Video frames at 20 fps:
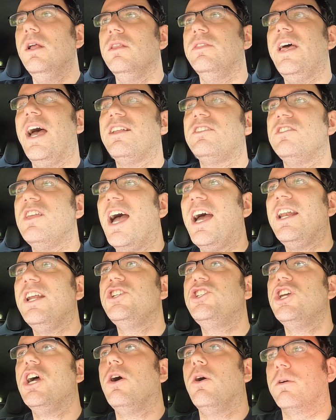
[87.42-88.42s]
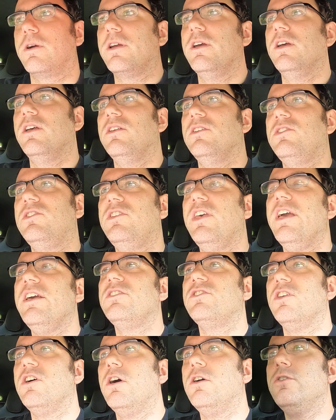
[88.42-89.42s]
That's not a joke.
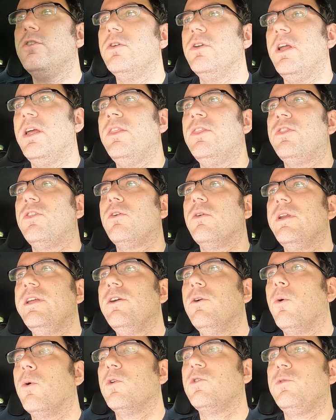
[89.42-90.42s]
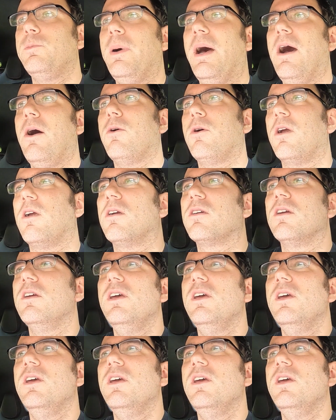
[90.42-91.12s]
630 horsepower.